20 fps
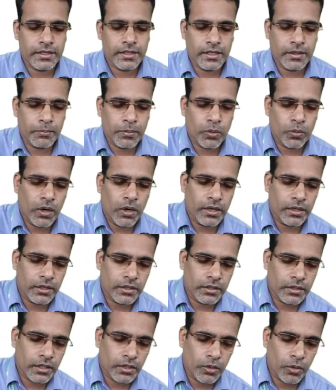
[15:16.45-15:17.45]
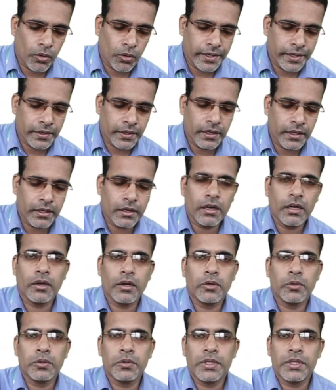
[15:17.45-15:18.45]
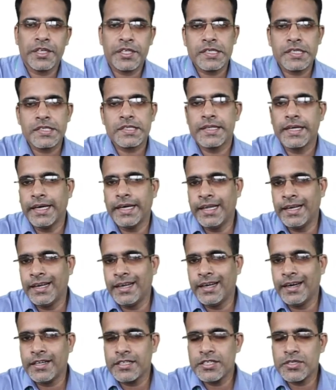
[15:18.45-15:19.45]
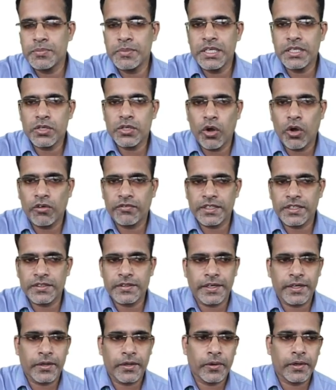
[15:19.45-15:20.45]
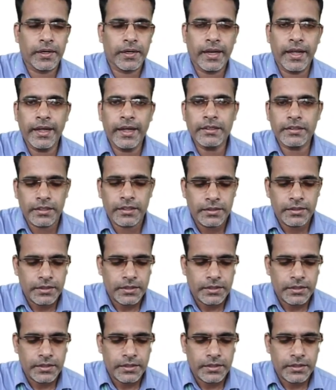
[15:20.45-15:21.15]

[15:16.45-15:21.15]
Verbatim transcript: Number one, the goiter, that is the enlargement of the thyroid gland.